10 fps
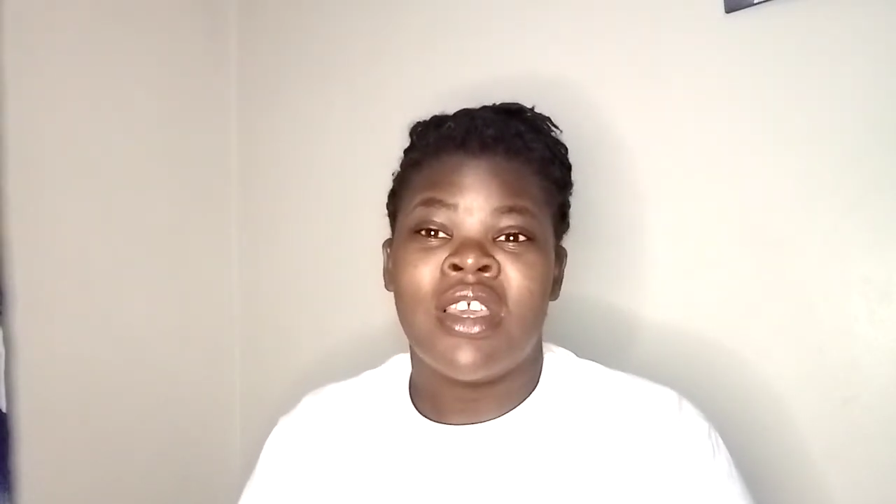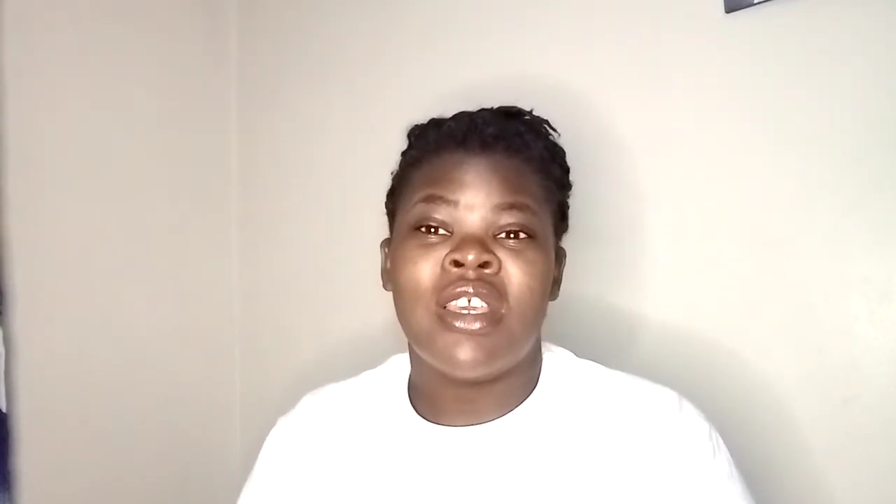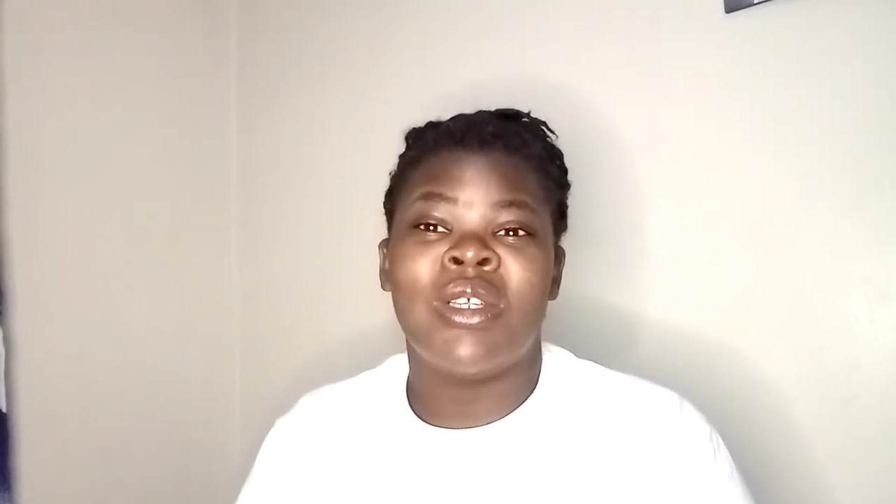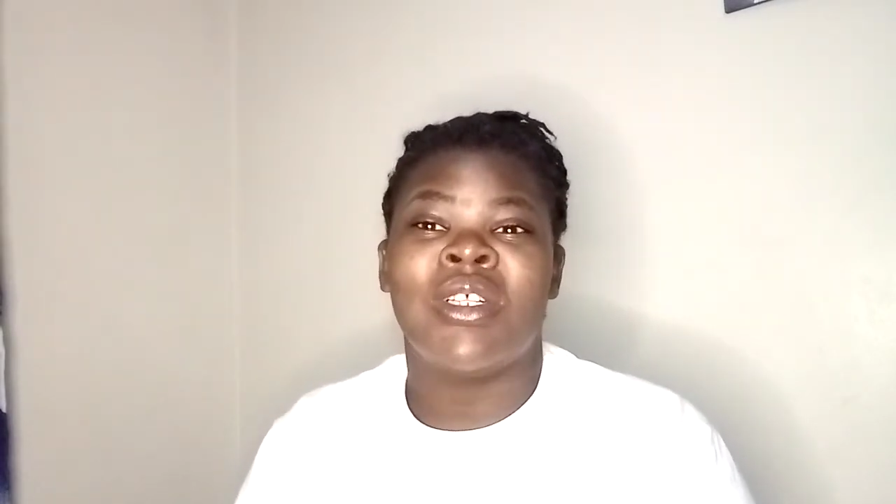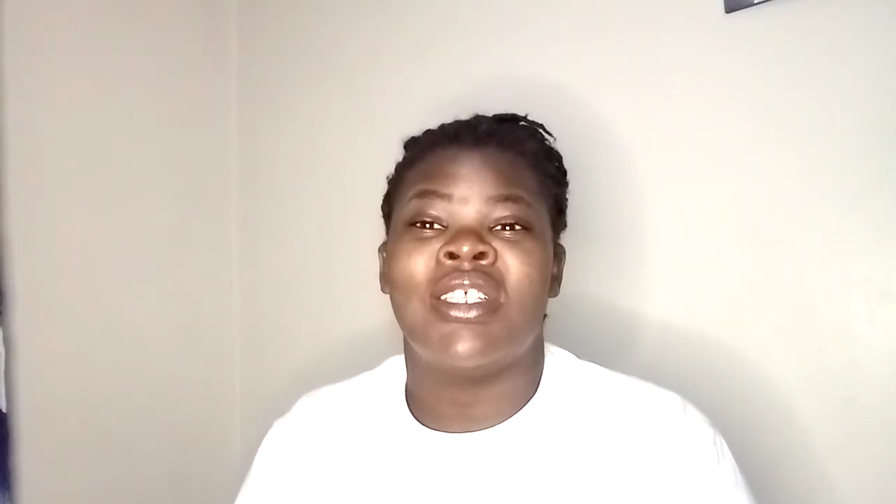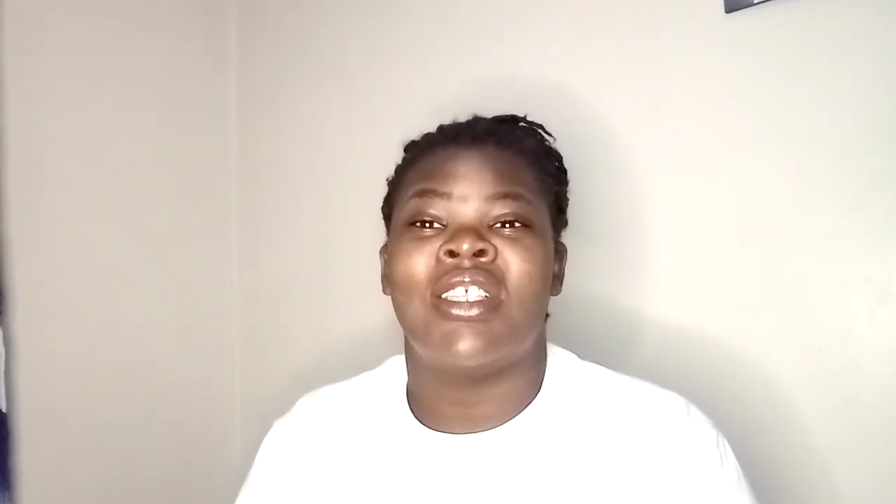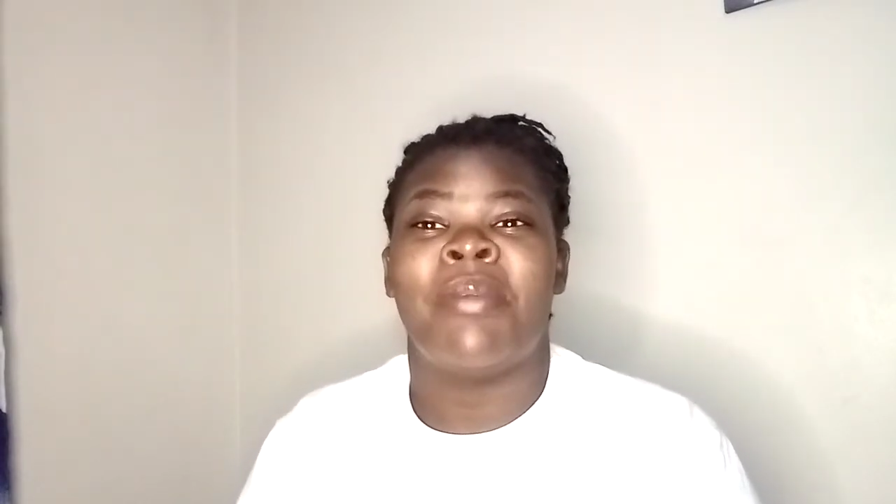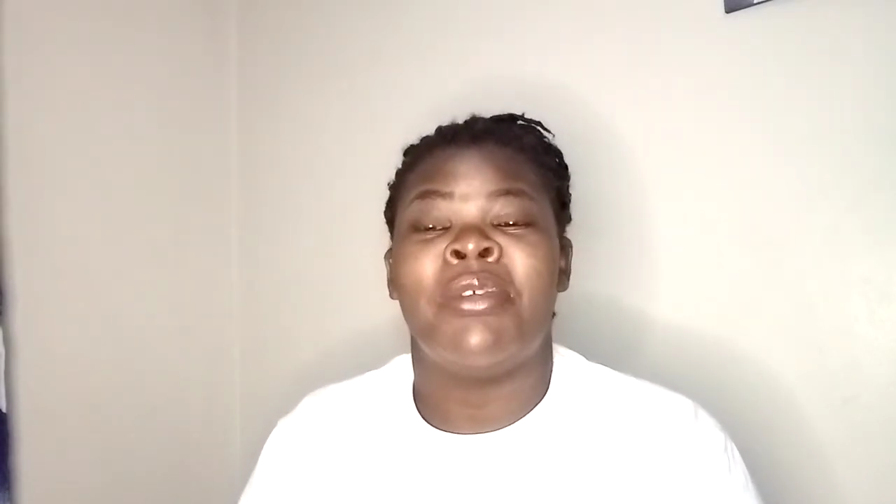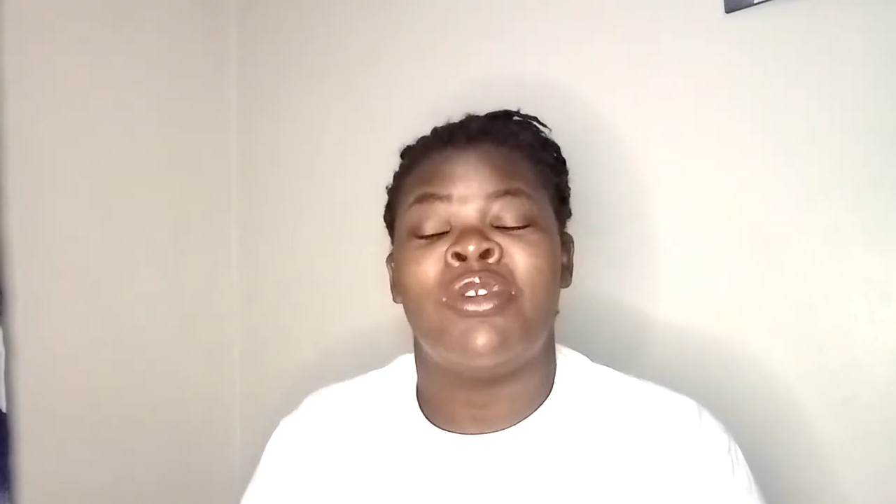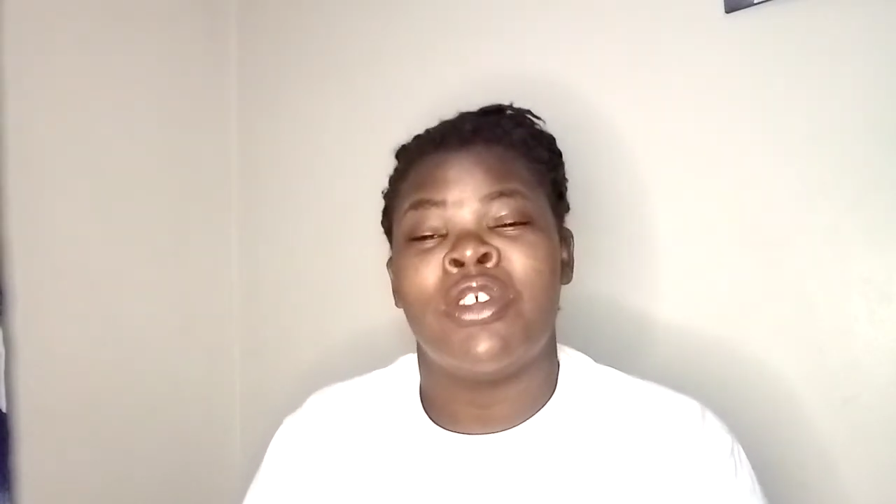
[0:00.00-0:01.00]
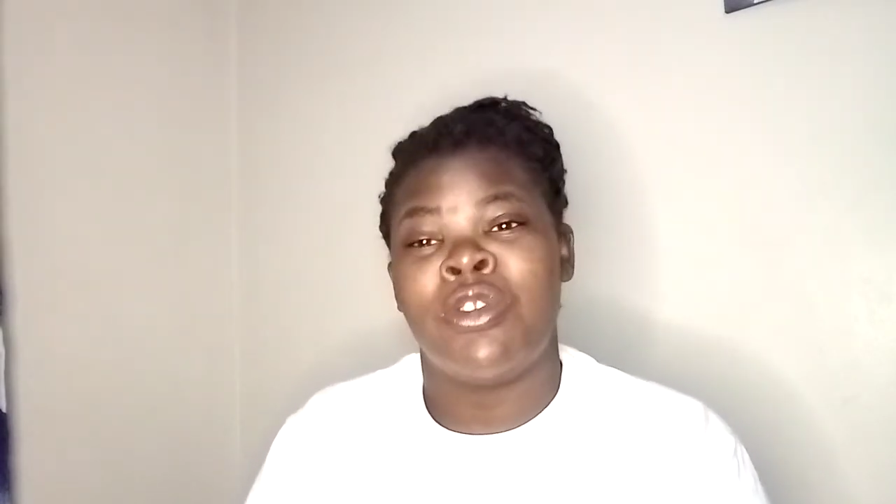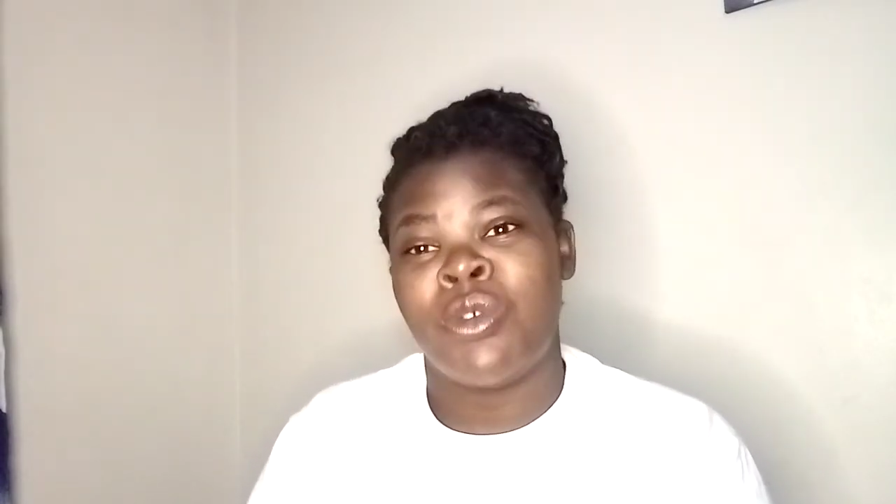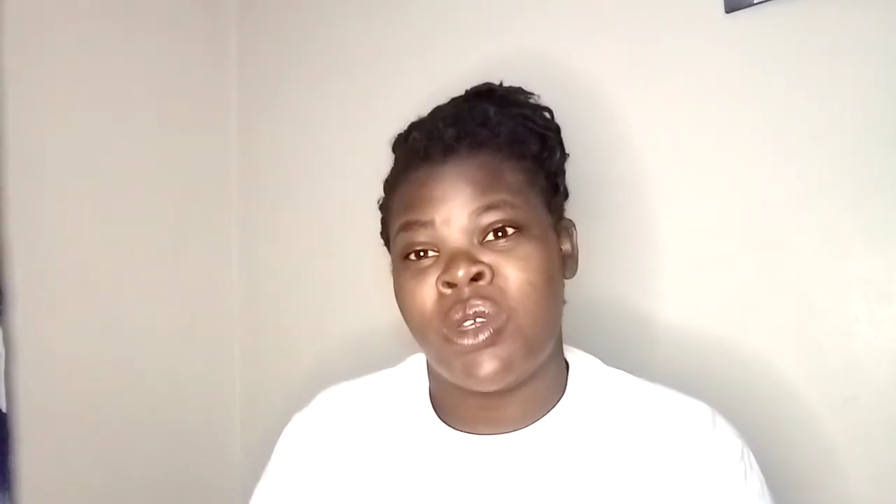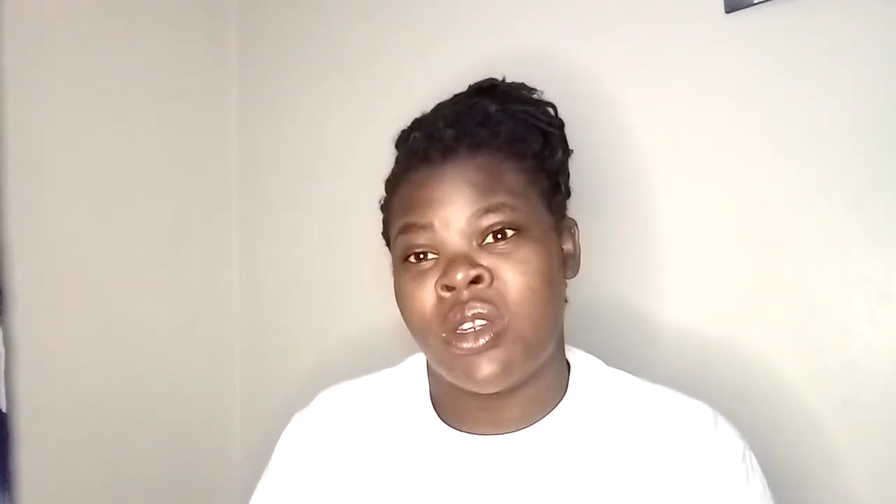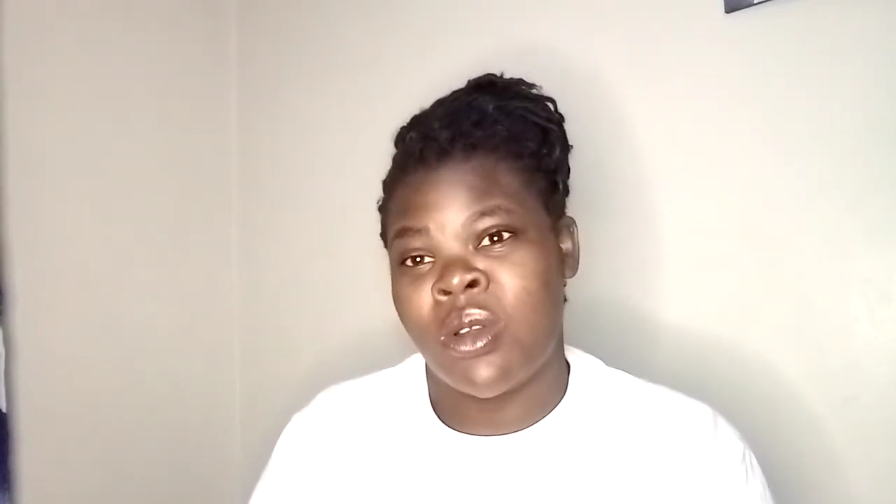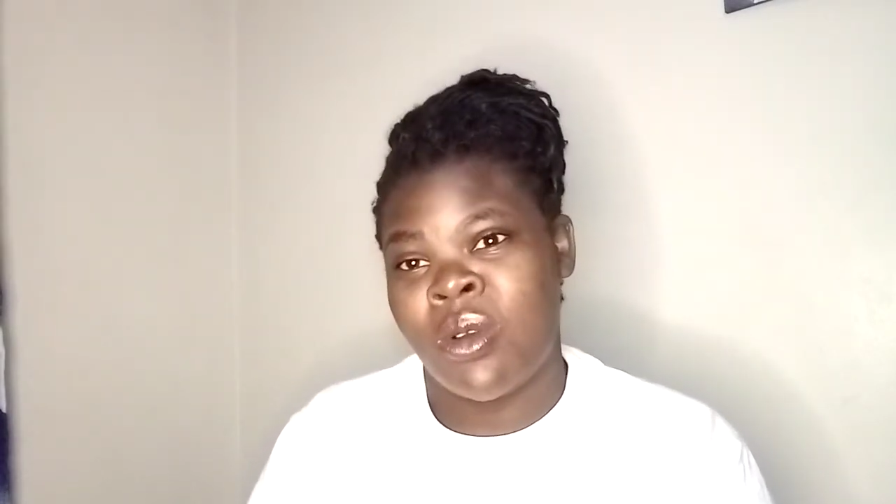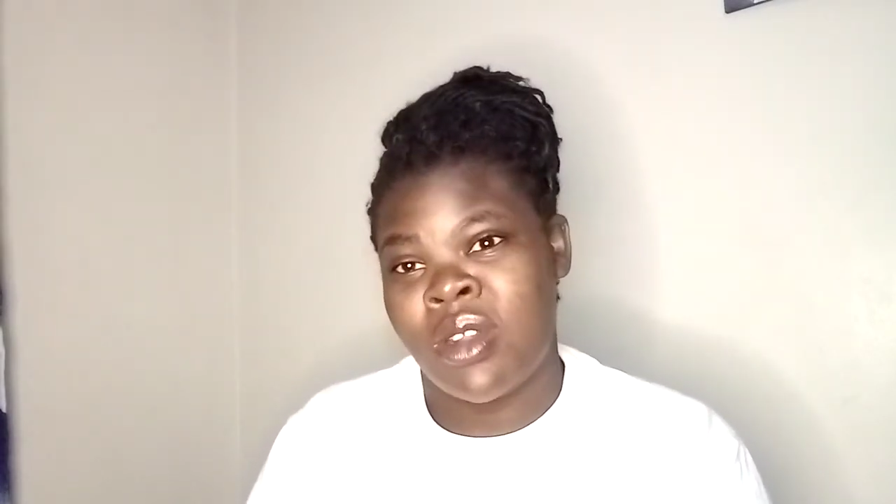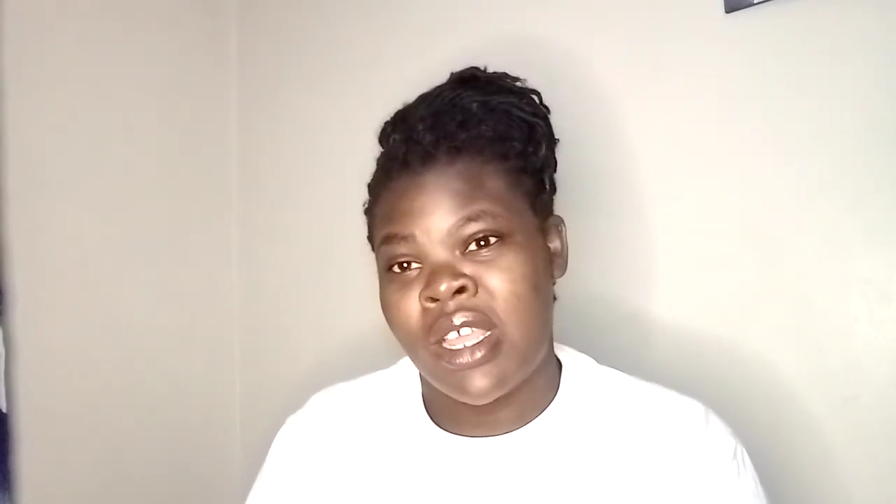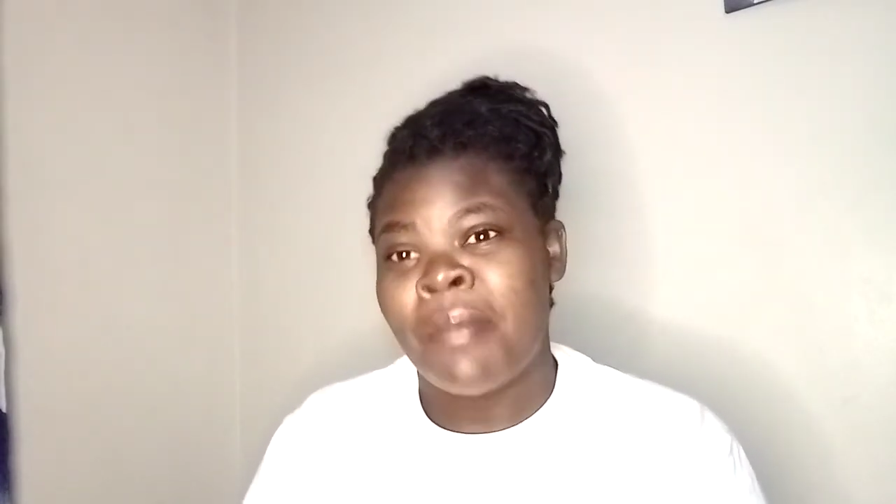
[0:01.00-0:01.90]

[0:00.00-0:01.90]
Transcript: it will stay between you and God.